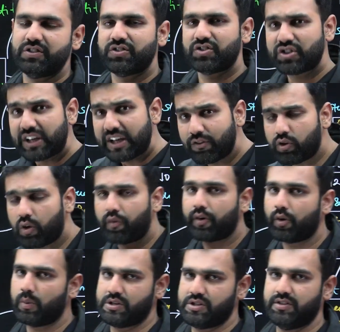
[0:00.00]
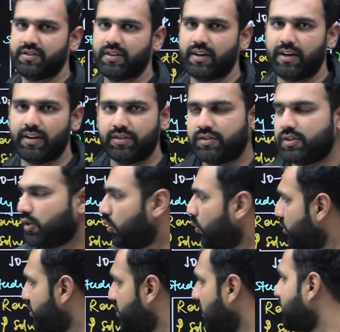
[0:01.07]
Straightforward questions are asked. You
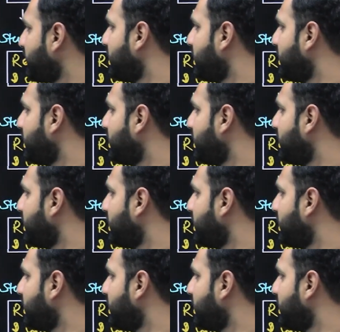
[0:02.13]
just